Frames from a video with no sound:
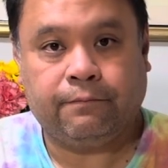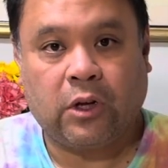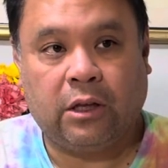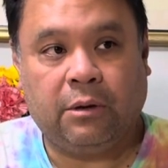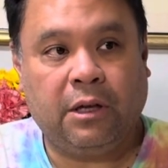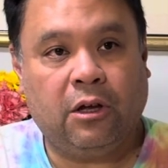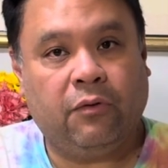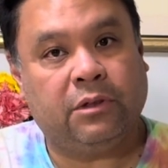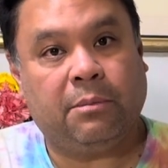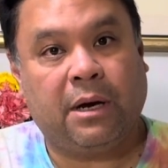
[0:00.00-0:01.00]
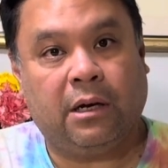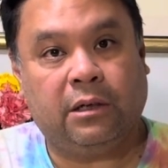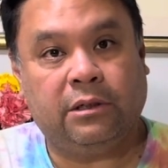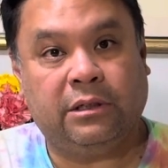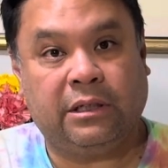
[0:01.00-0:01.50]
meatloaf is about
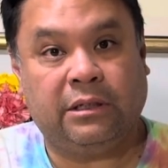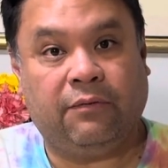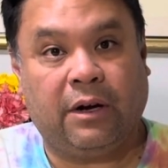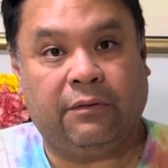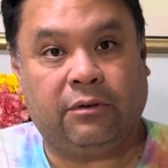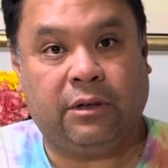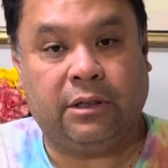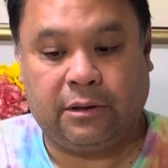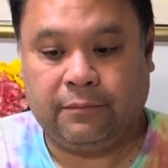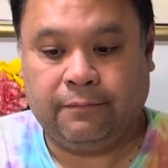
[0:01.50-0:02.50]
165 degrees.